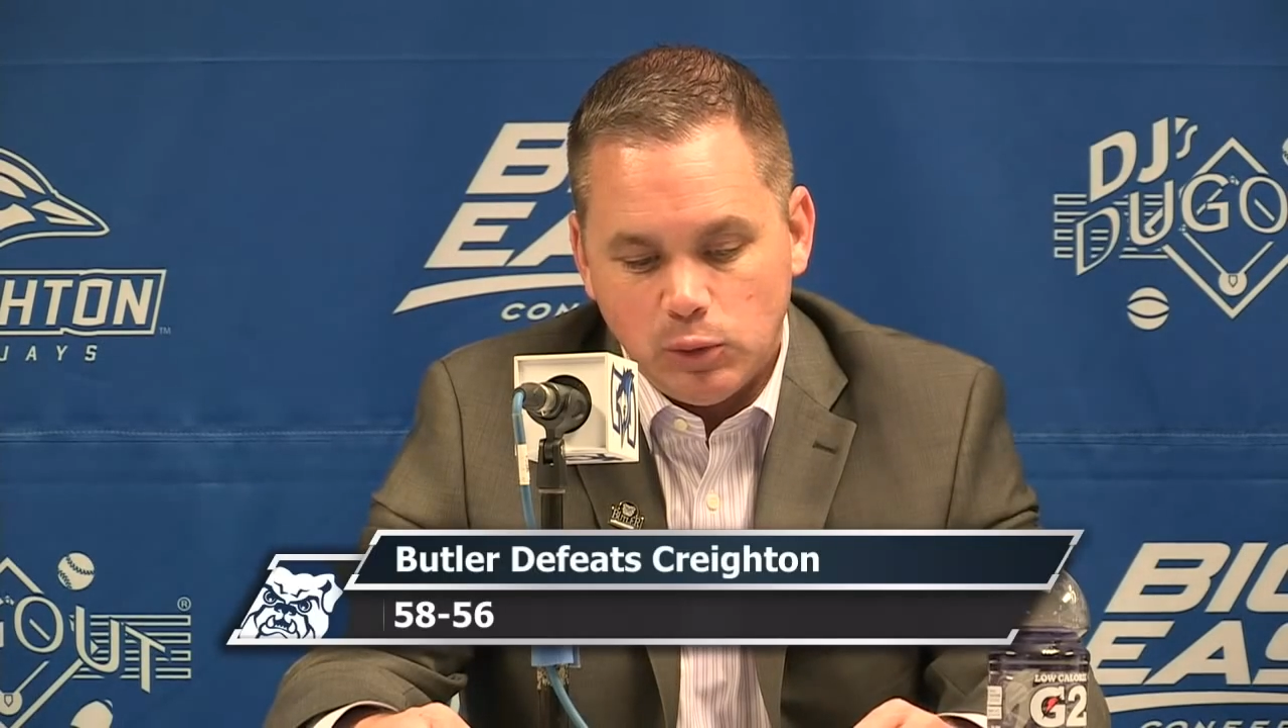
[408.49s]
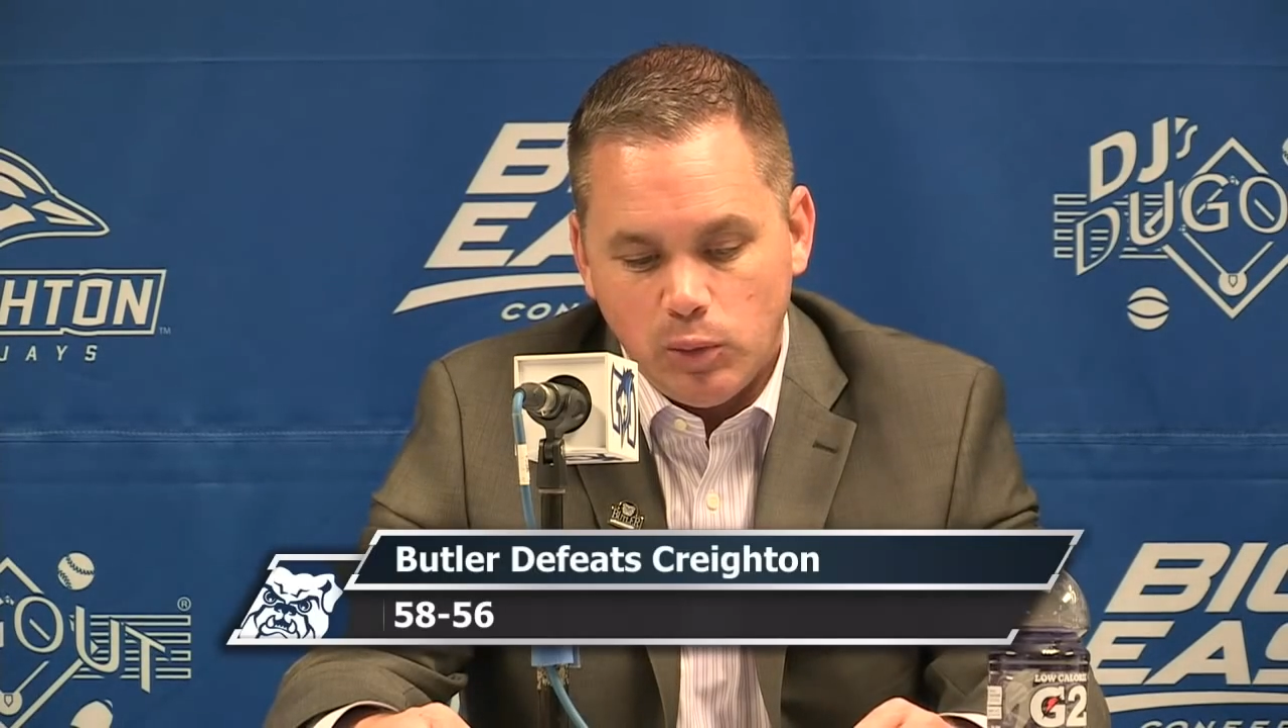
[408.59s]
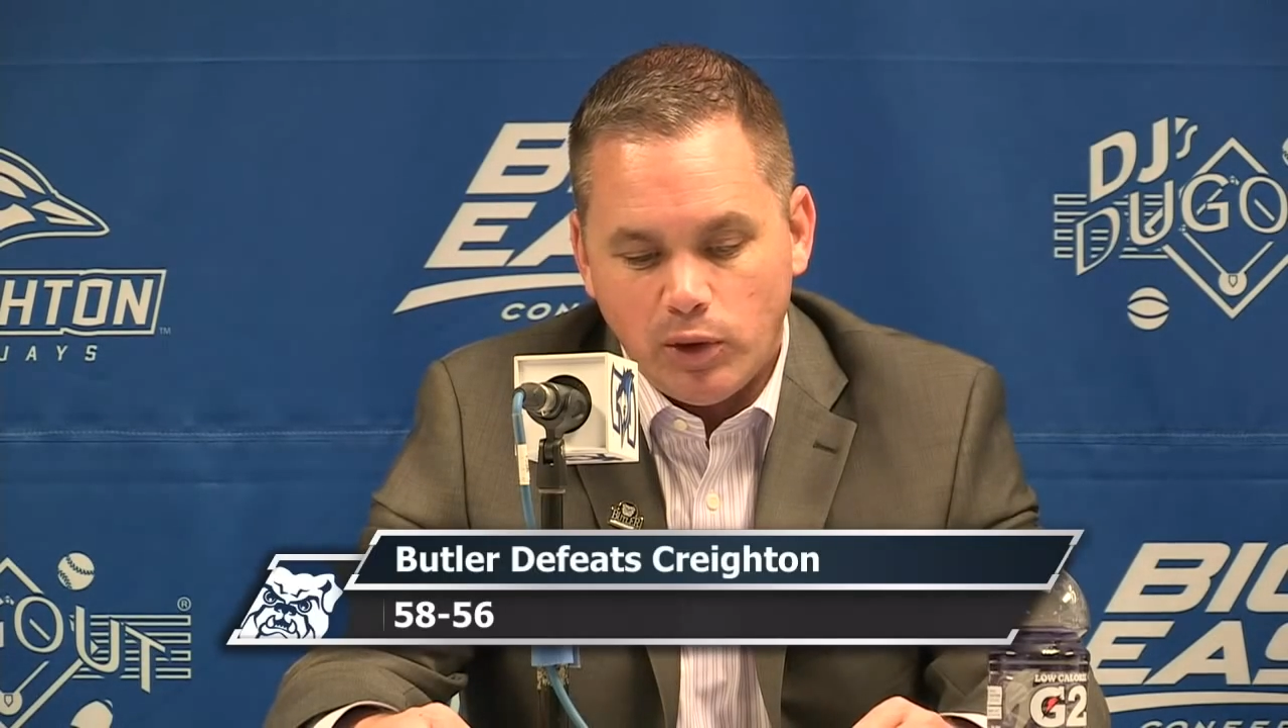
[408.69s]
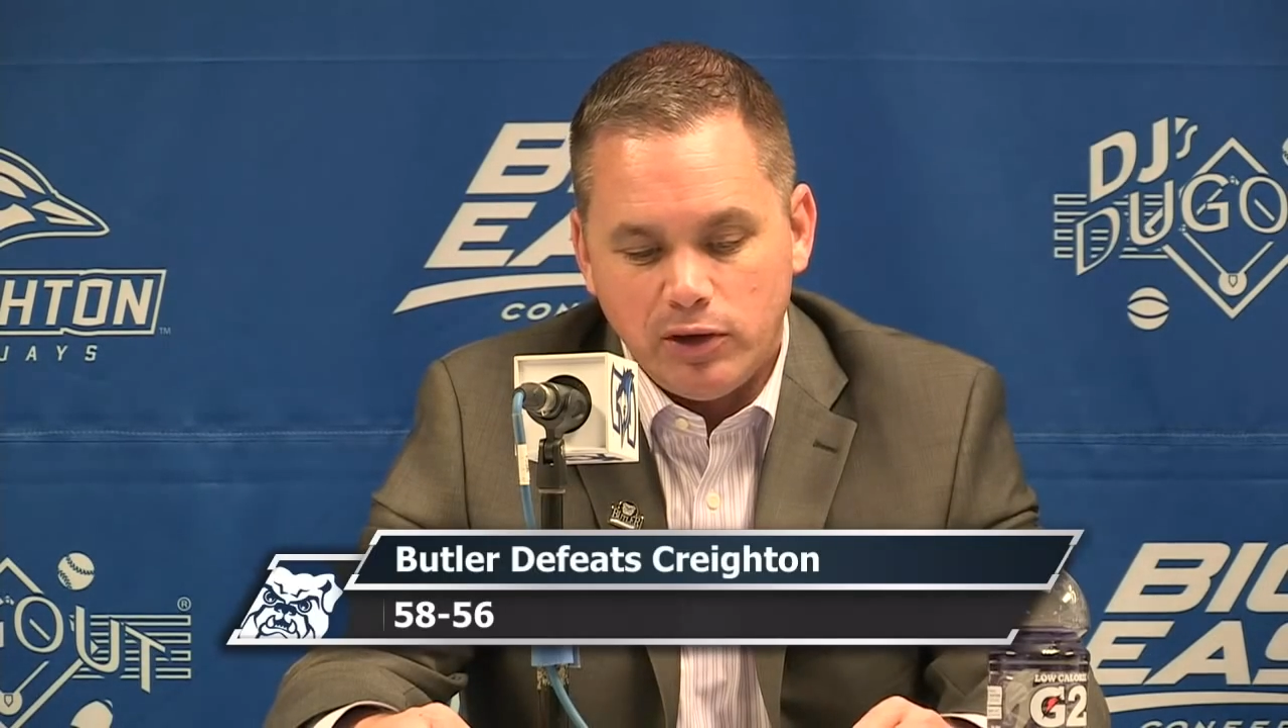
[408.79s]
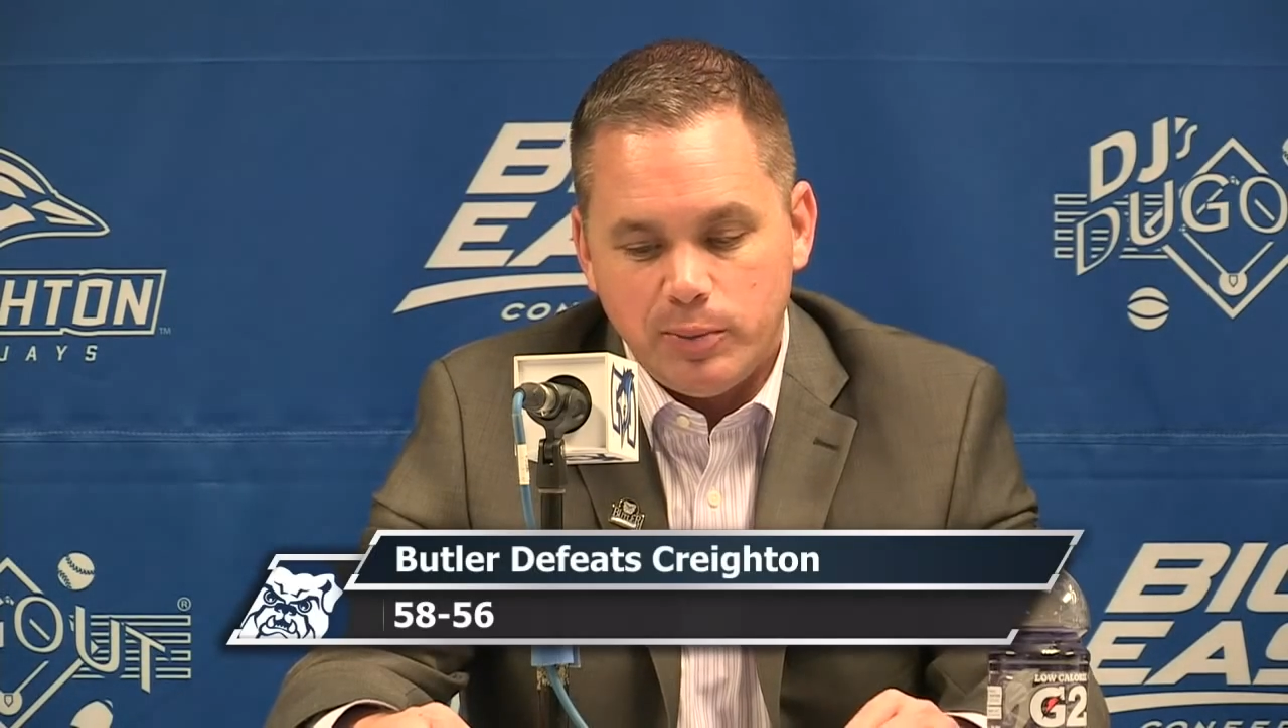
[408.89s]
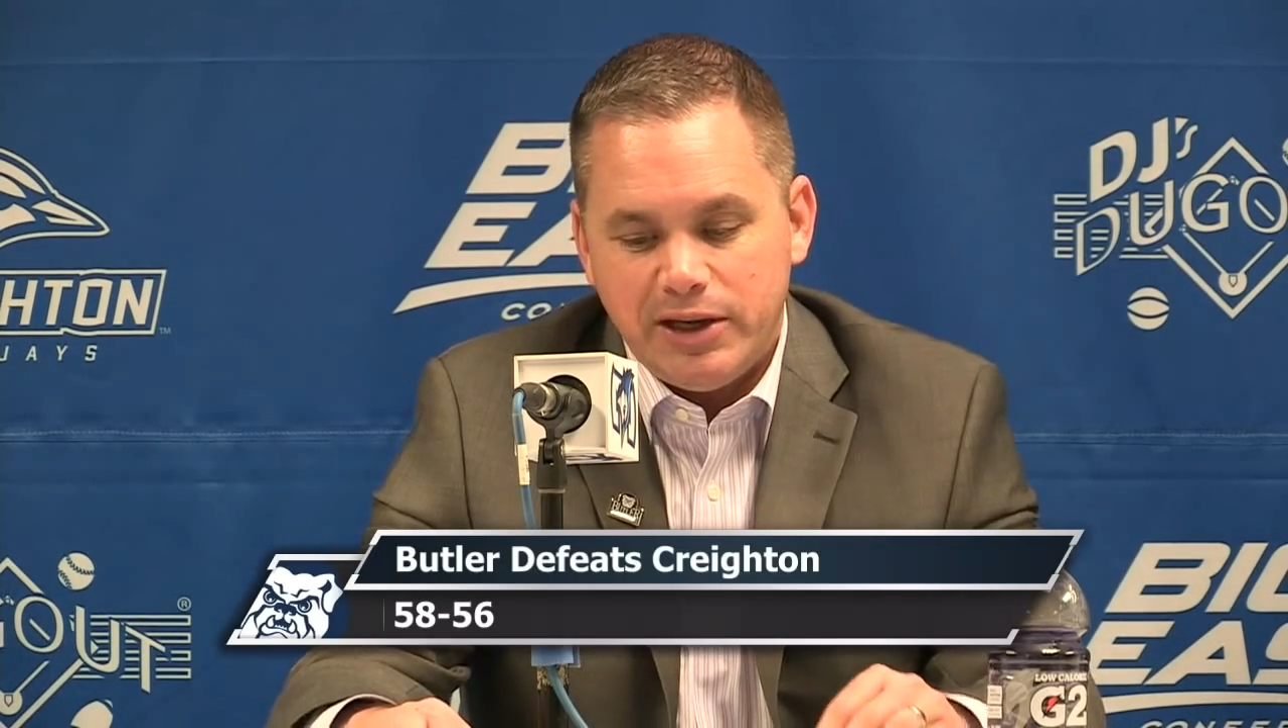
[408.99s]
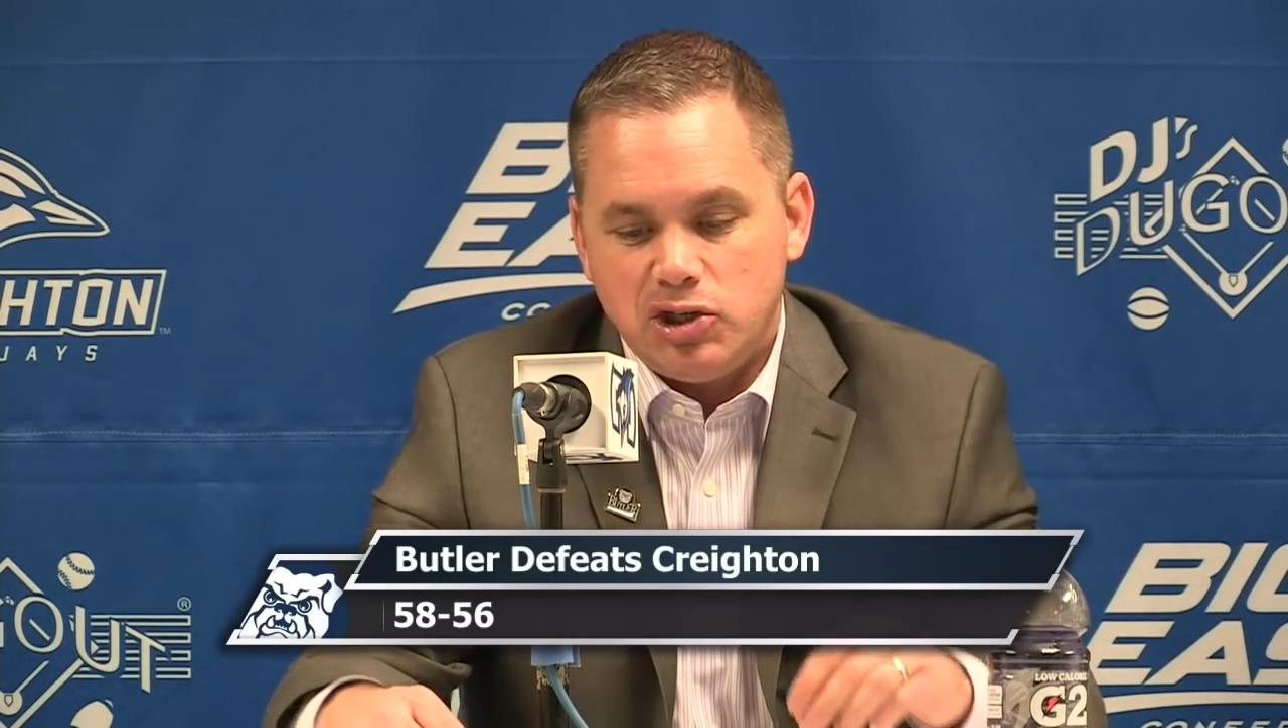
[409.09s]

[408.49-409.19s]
we wanted to make